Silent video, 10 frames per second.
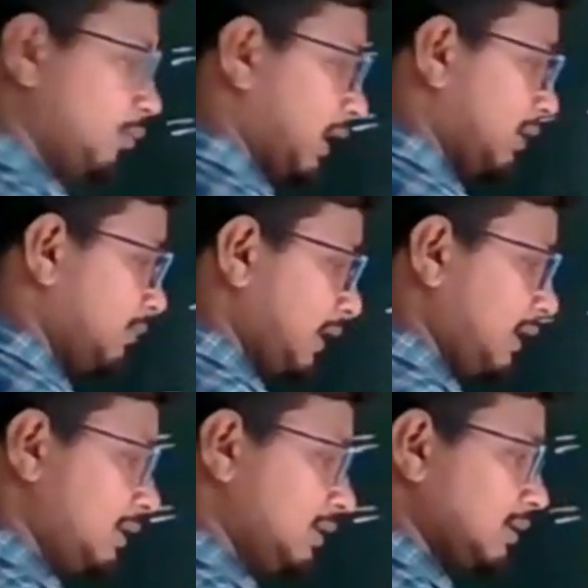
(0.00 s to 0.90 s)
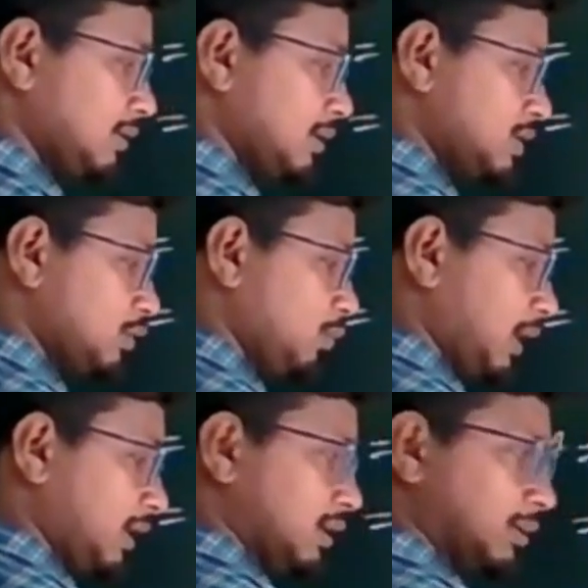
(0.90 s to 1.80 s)
1 by, this is
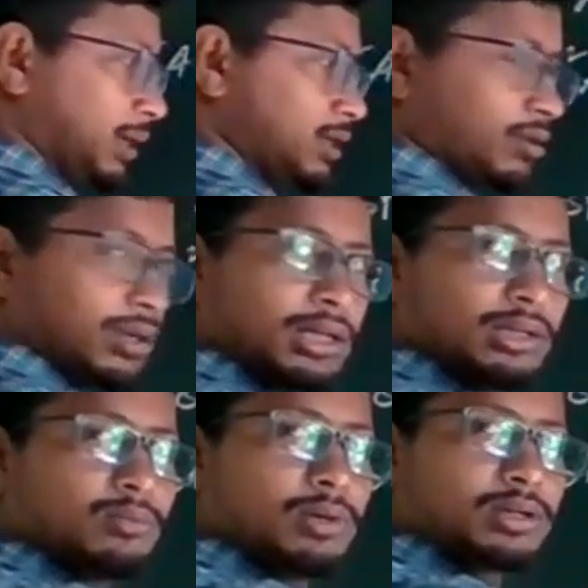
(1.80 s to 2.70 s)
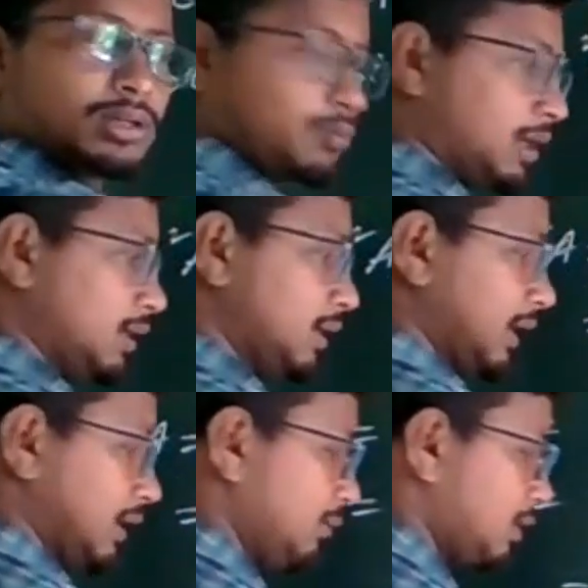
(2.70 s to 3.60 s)
1, remains only numerator
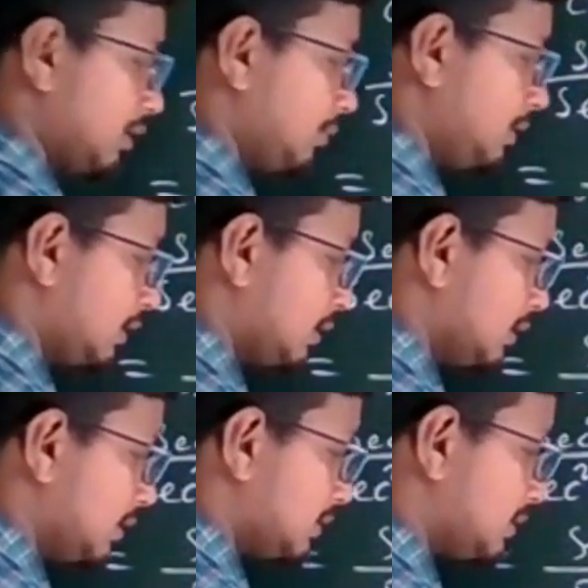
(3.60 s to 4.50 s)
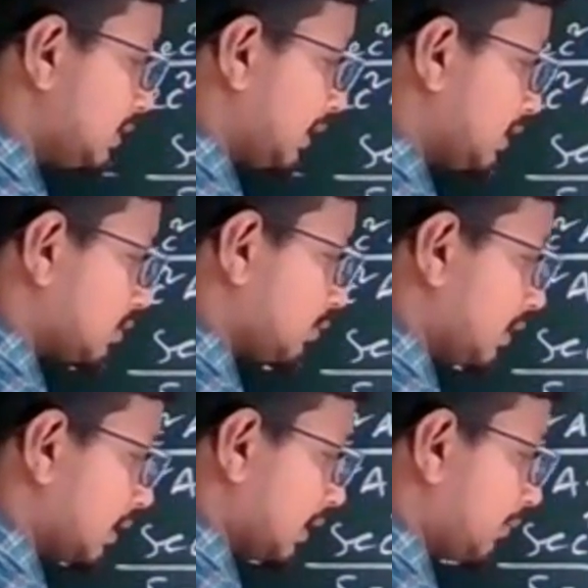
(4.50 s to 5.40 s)
1. The denominator will be sec
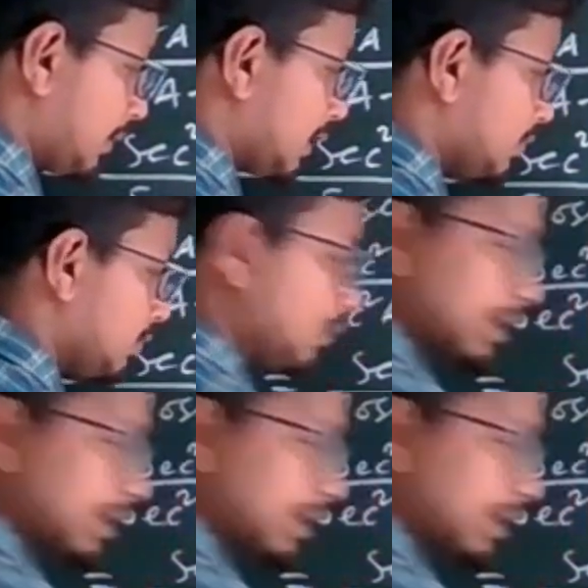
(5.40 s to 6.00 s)
square a by